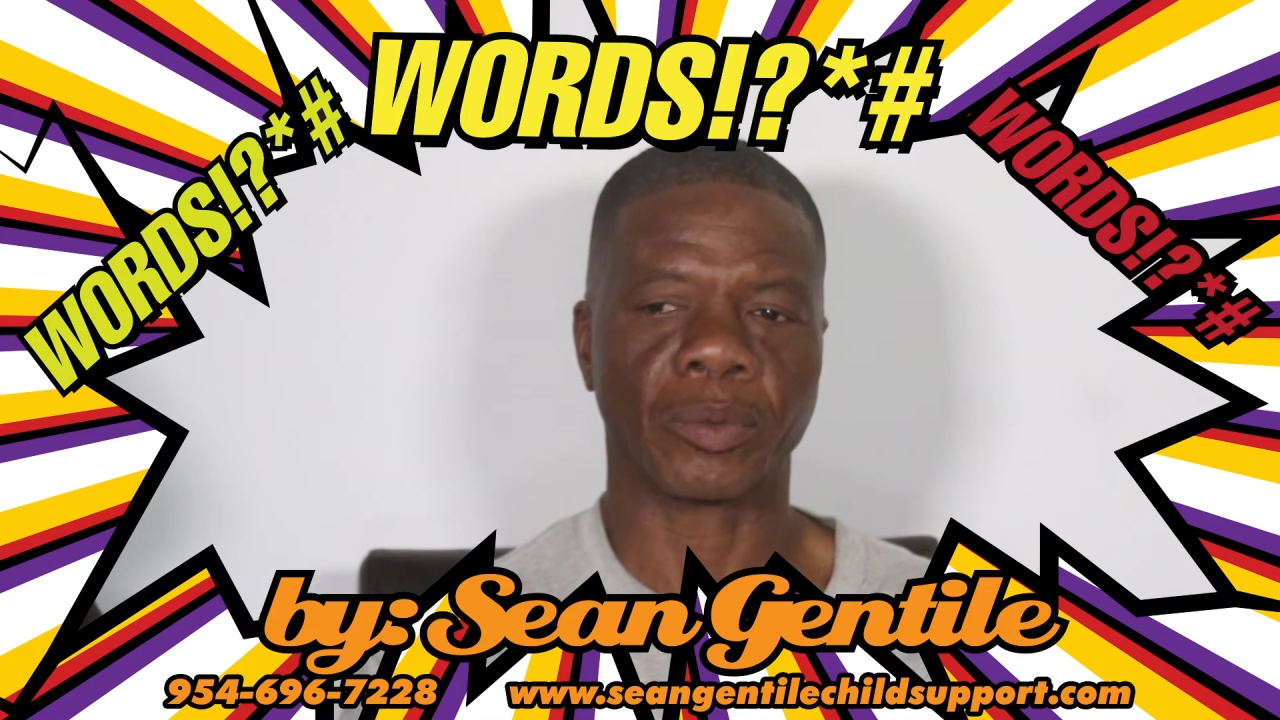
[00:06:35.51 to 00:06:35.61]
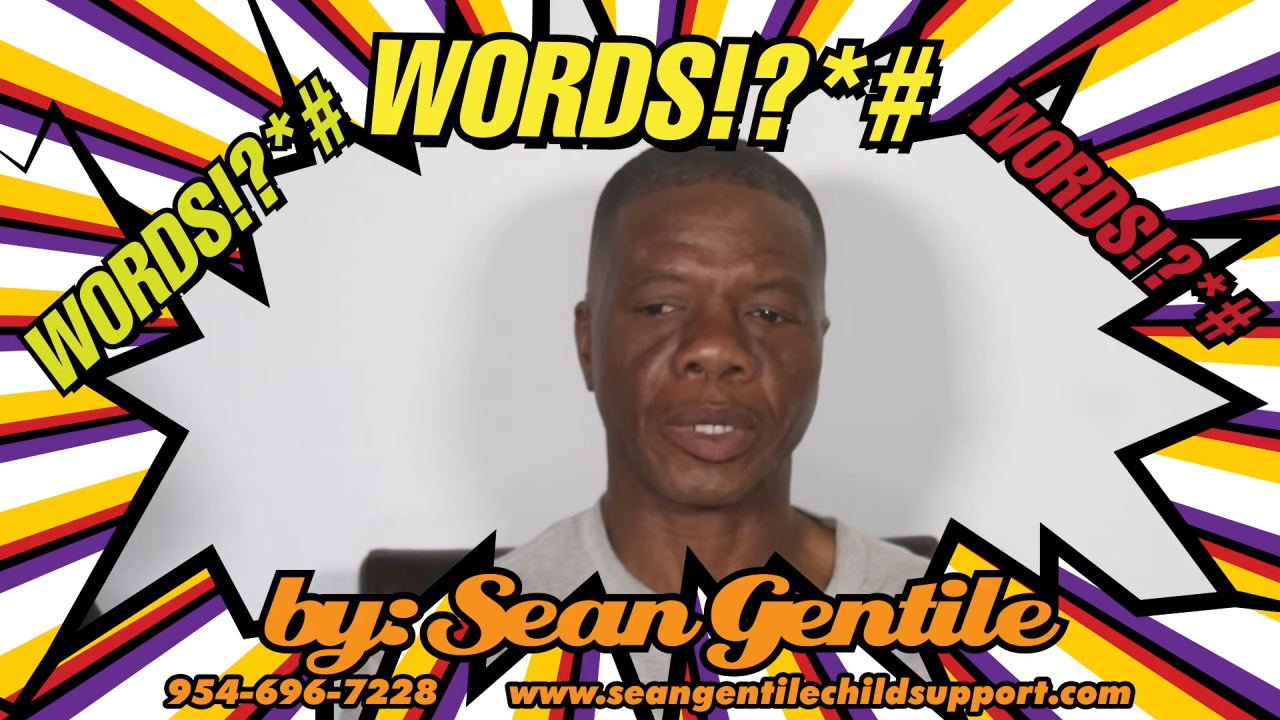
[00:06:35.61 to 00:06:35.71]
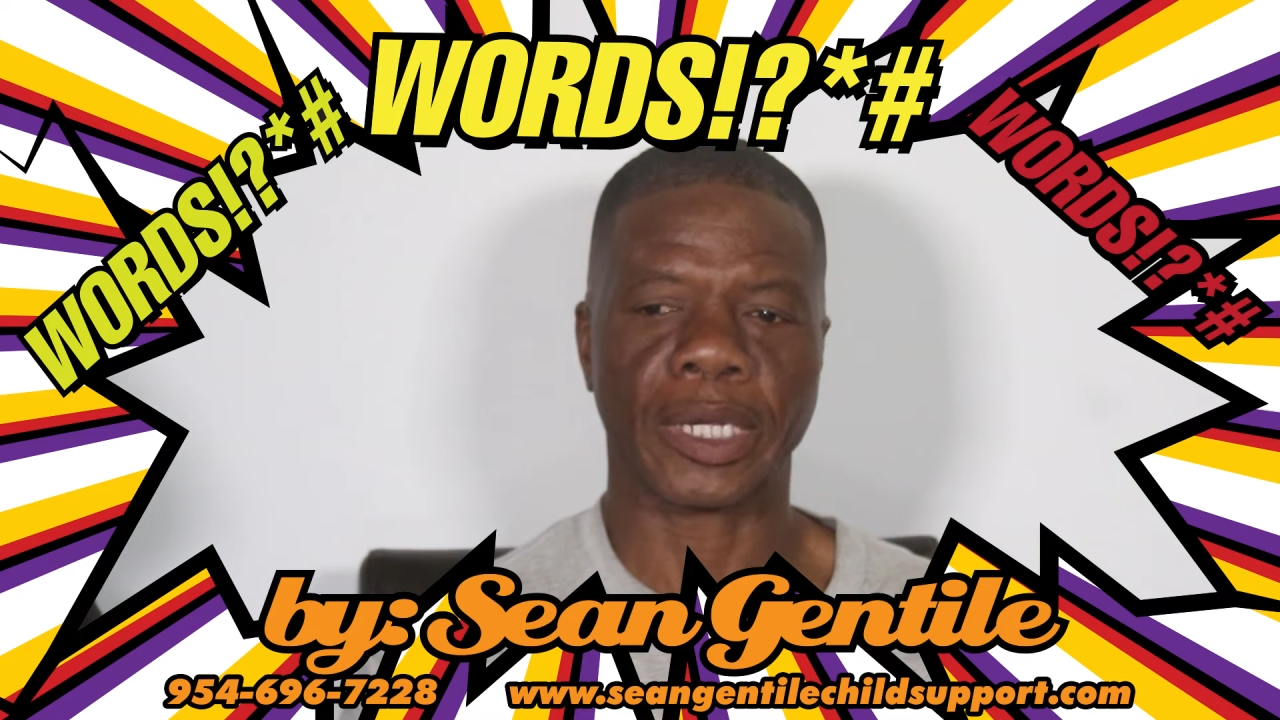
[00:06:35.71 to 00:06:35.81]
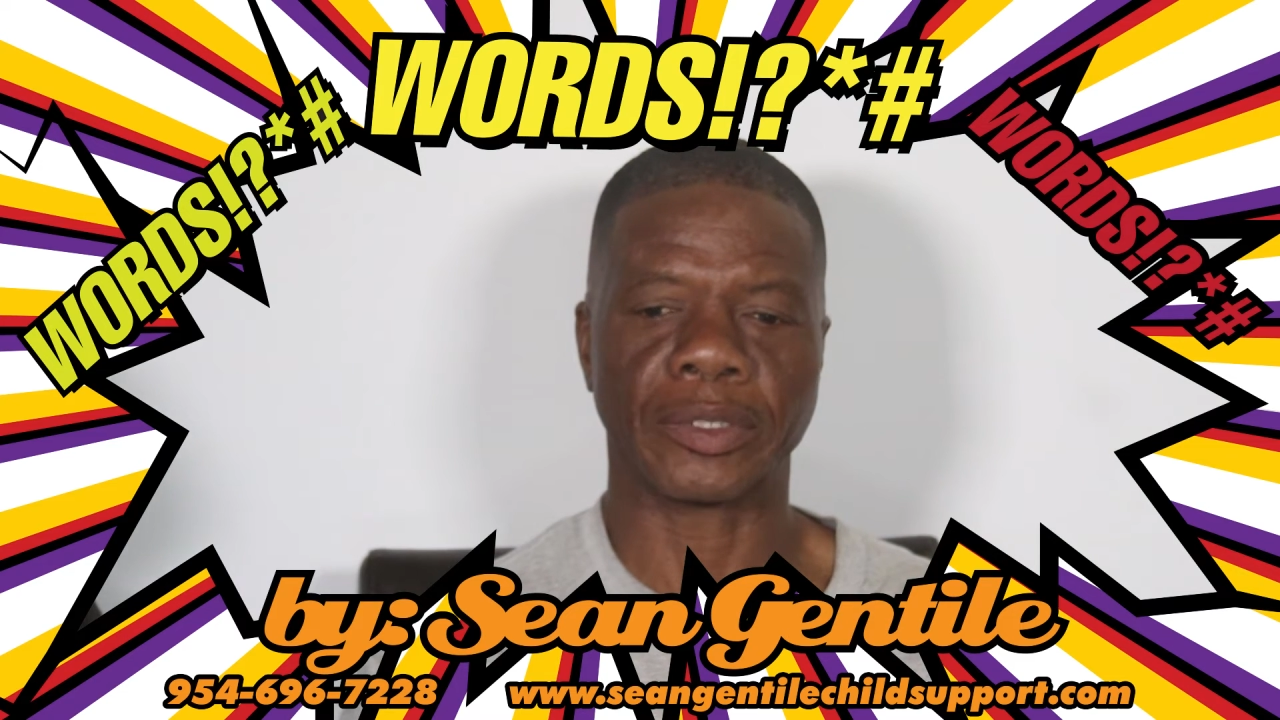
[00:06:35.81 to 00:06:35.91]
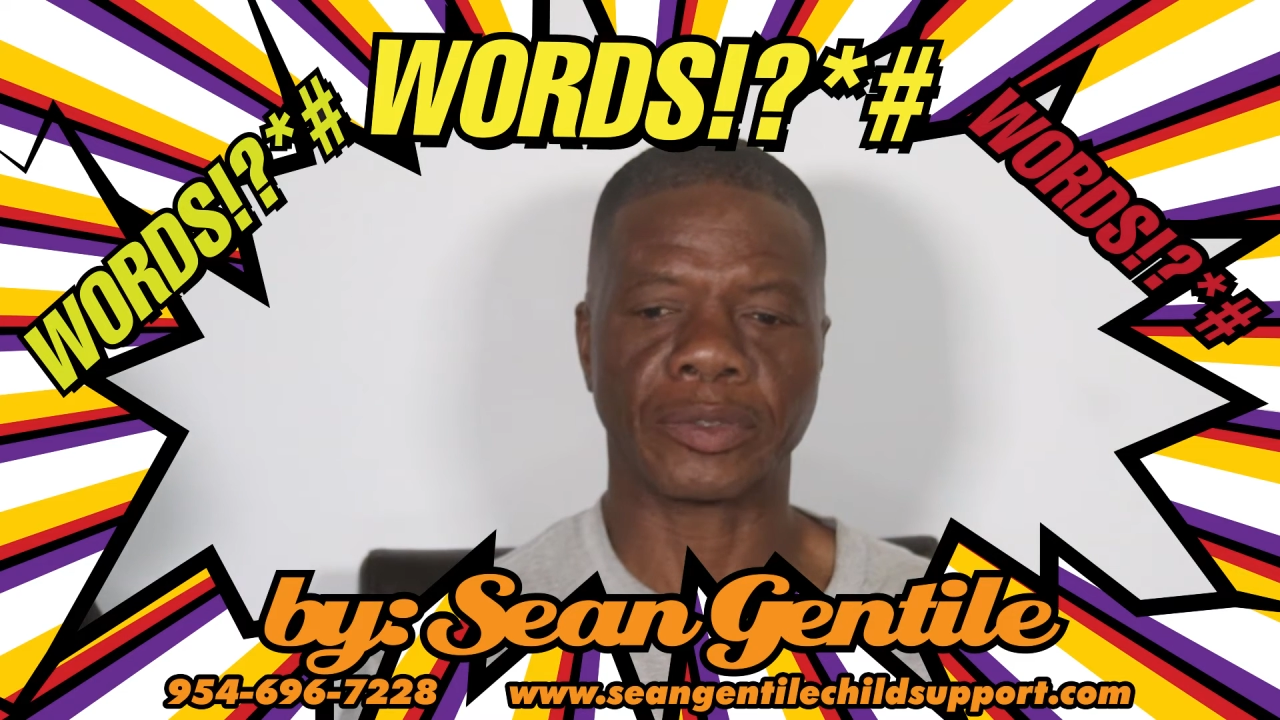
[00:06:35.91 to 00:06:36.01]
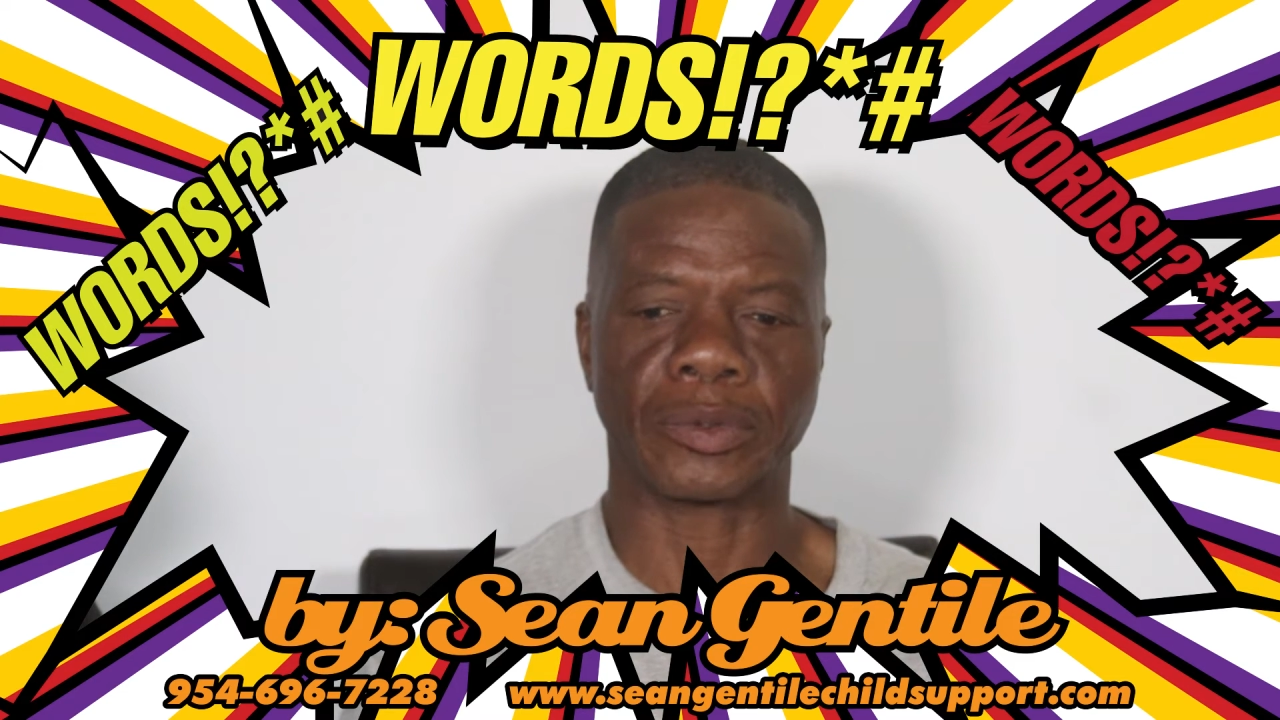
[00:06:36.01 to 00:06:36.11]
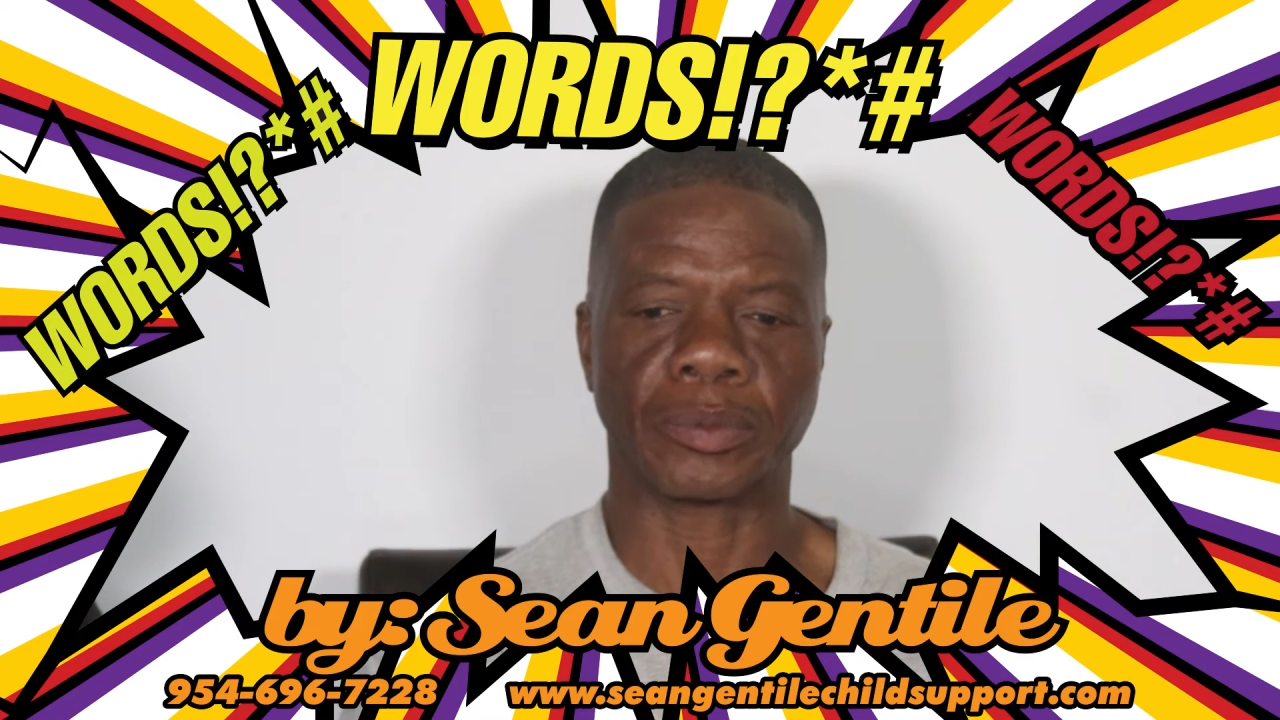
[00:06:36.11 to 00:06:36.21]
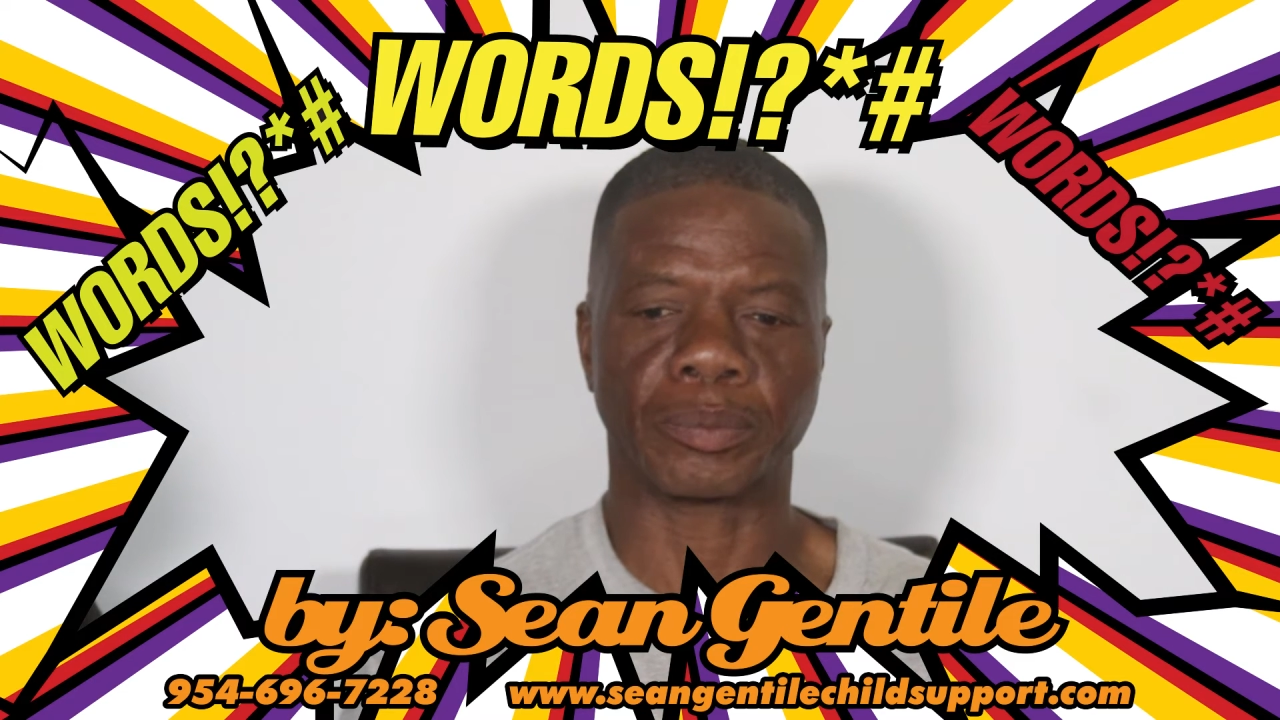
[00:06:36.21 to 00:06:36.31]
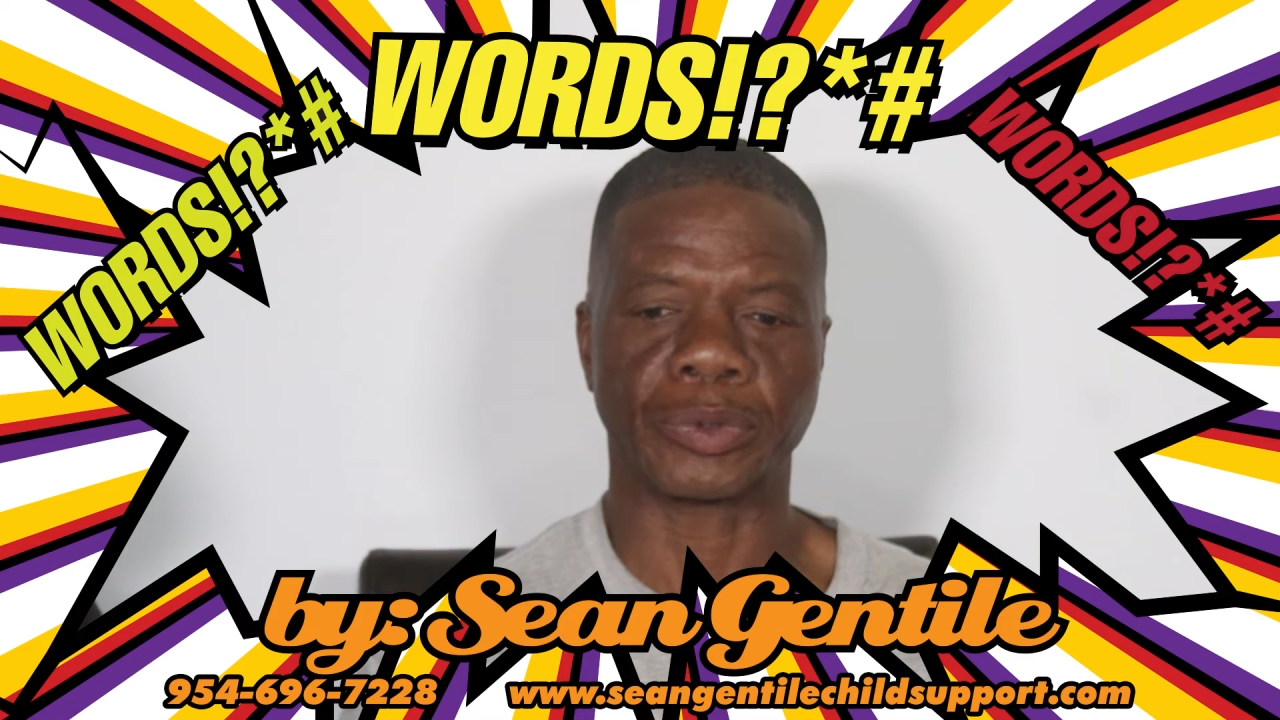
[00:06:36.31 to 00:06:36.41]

way to